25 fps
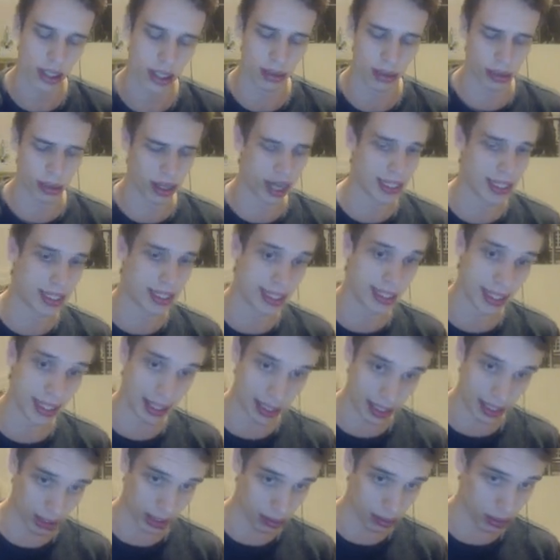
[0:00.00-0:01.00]
but
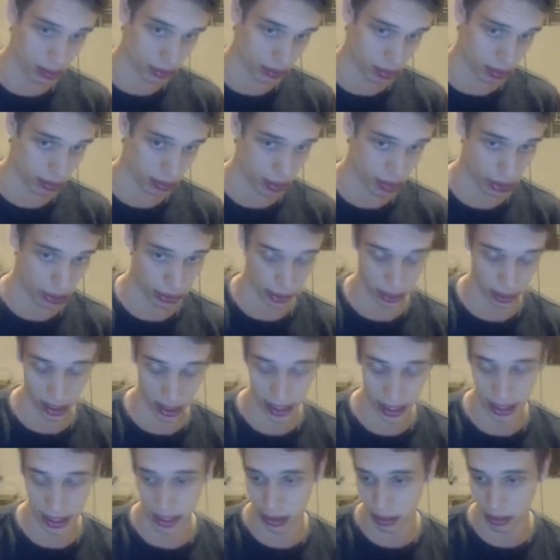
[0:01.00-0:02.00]
ideally in between mineral
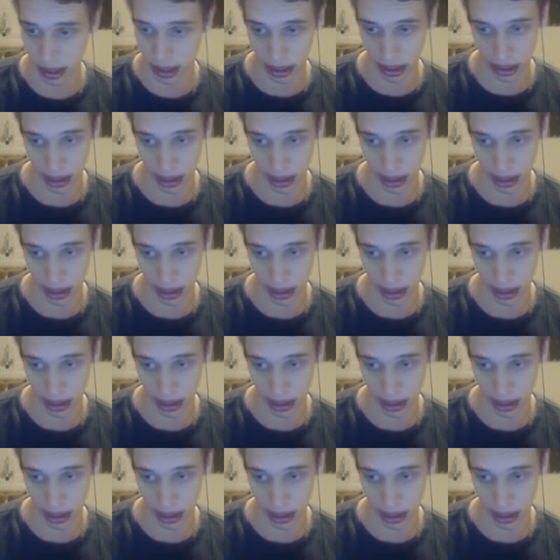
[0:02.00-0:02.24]
lines, because